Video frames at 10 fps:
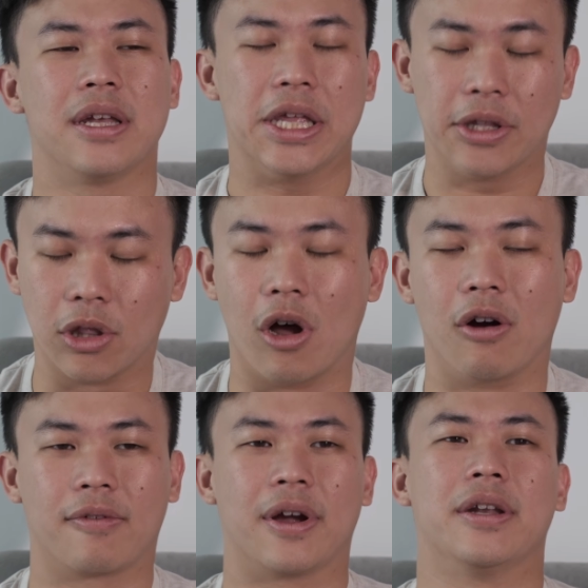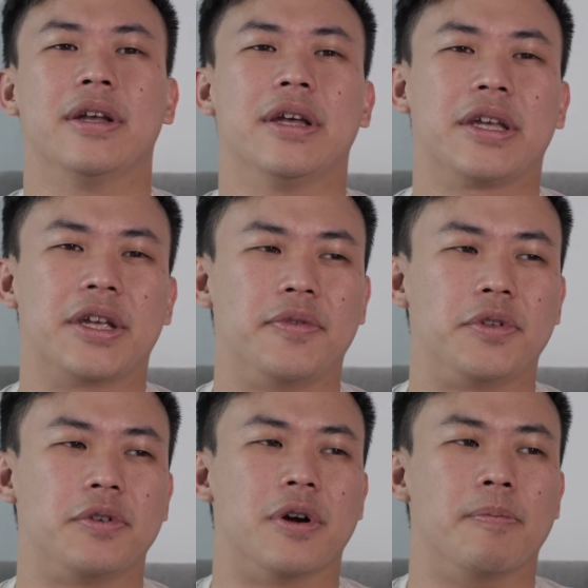in the long run gives
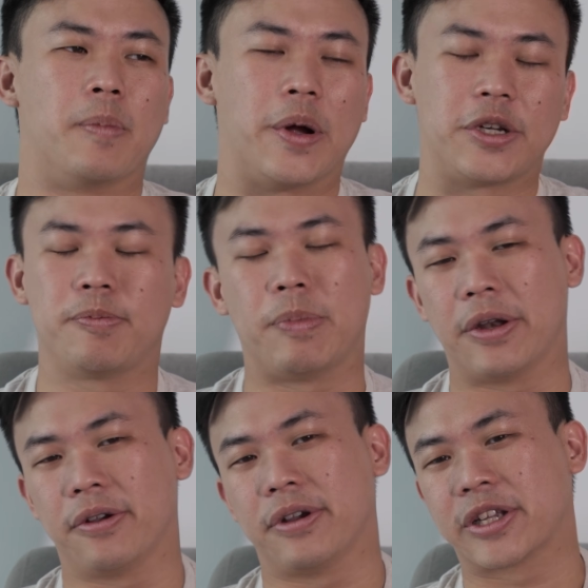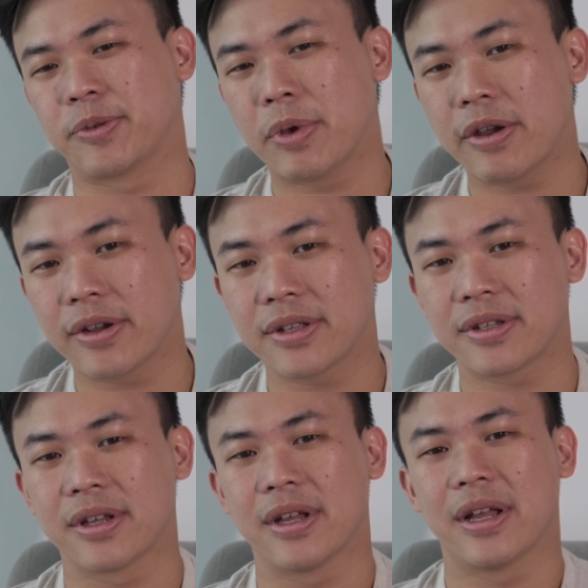you a much better experience.